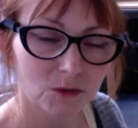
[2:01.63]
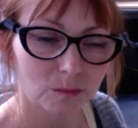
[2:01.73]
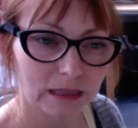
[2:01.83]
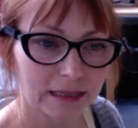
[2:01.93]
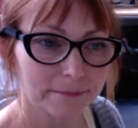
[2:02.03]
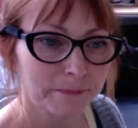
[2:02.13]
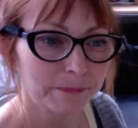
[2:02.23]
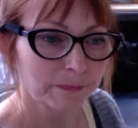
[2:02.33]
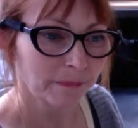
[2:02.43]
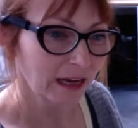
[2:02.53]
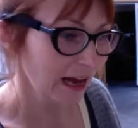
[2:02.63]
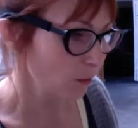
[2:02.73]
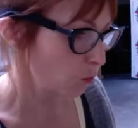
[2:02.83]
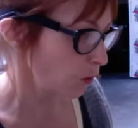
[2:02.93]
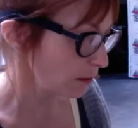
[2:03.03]
with me.
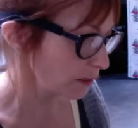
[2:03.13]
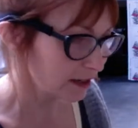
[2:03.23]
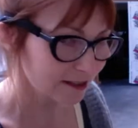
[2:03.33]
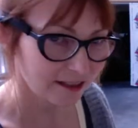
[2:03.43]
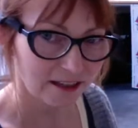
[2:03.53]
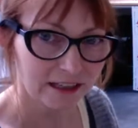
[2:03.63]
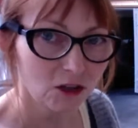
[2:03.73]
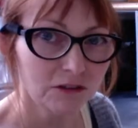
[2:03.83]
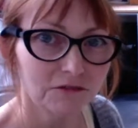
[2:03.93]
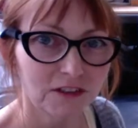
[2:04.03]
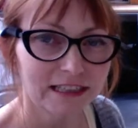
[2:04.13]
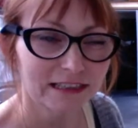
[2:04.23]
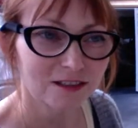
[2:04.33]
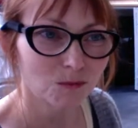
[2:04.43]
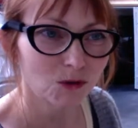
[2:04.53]
And one person, I couldn't find
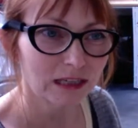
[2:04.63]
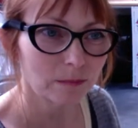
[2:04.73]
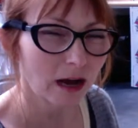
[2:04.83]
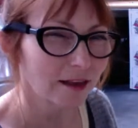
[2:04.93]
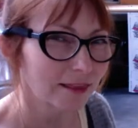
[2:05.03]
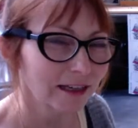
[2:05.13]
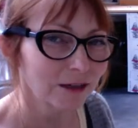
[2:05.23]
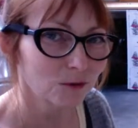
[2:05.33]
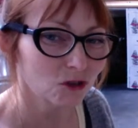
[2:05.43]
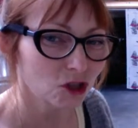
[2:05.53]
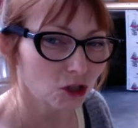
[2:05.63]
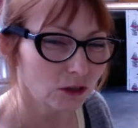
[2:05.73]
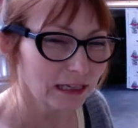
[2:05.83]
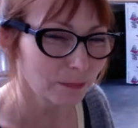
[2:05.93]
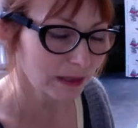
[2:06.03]
it this morning, I think it was
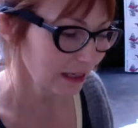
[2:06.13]
Tulip,